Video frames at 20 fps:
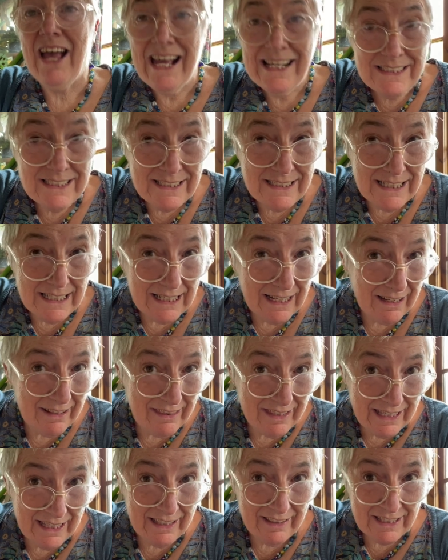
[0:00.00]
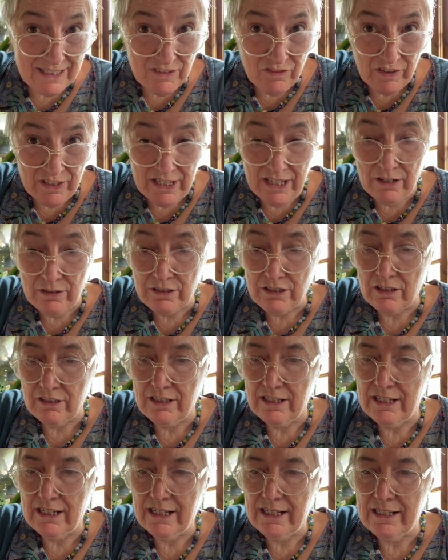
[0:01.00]
editing, I think, this video is going to
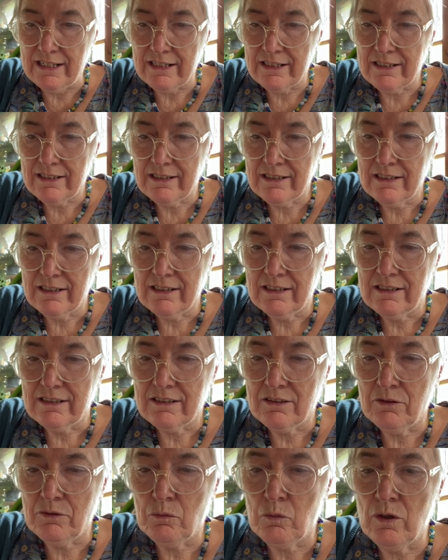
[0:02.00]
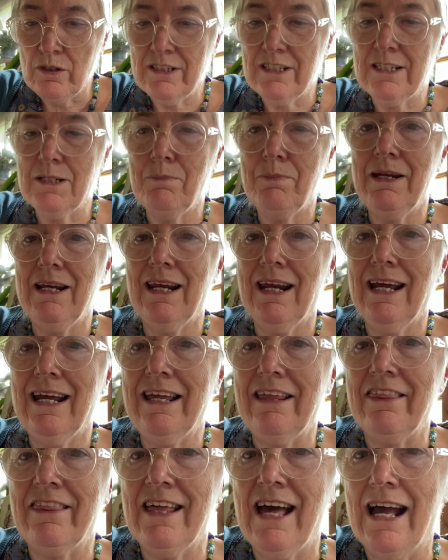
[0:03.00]
need. So it wants to be like
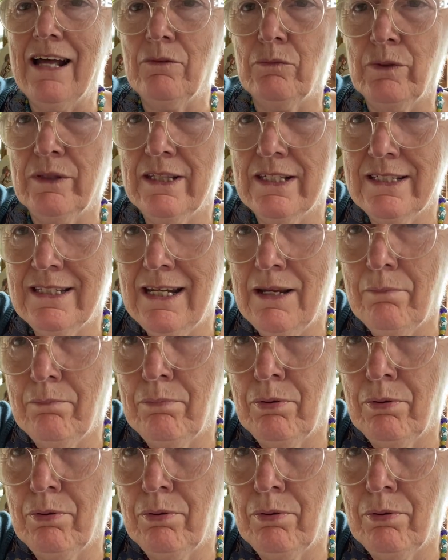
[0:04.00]
that with the zip